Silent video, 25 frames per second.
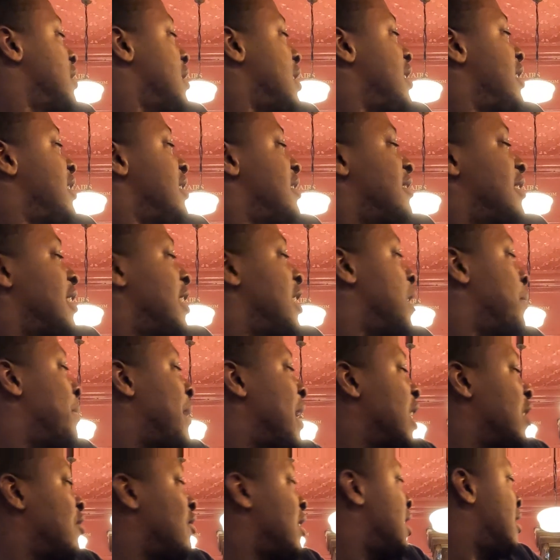You can see in the
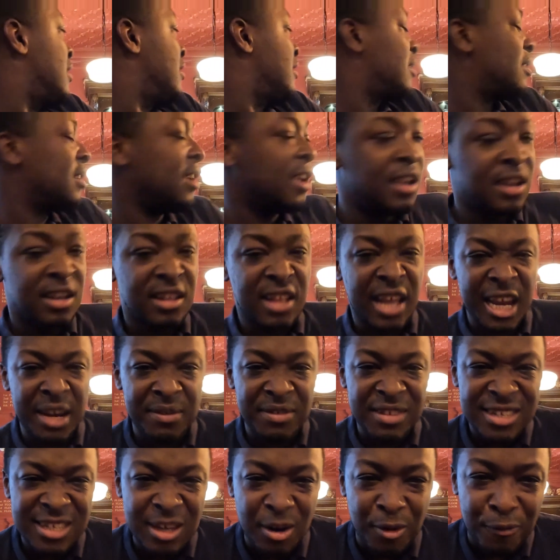background, they
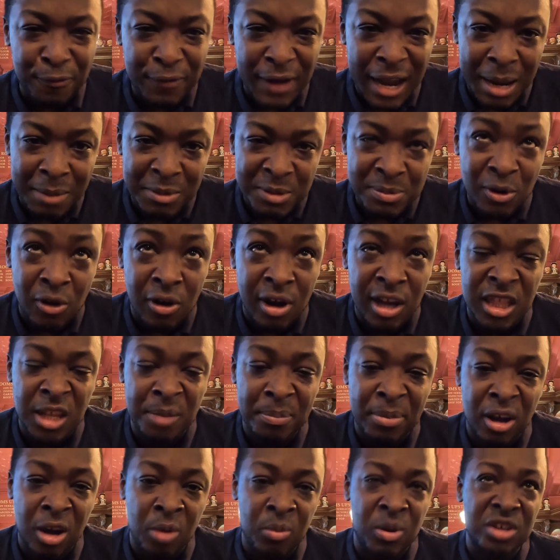even sell vapes behind the
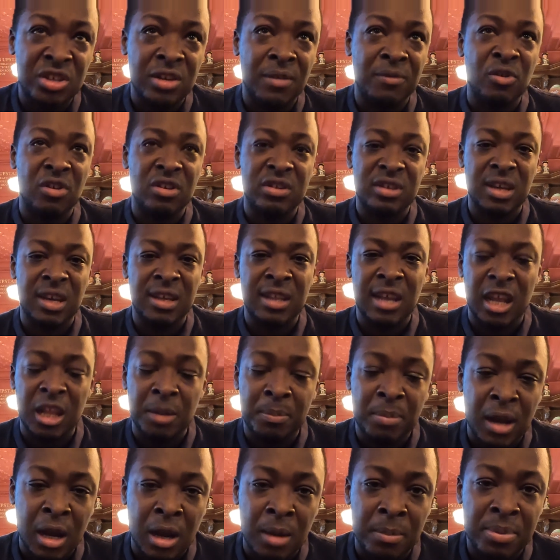bar, which I've not seen at
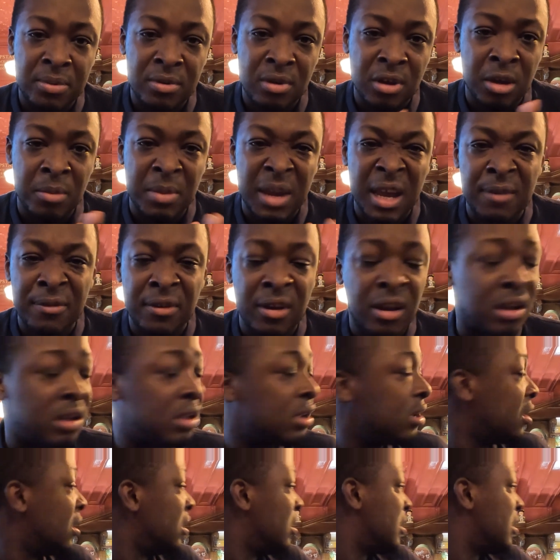the pub ever.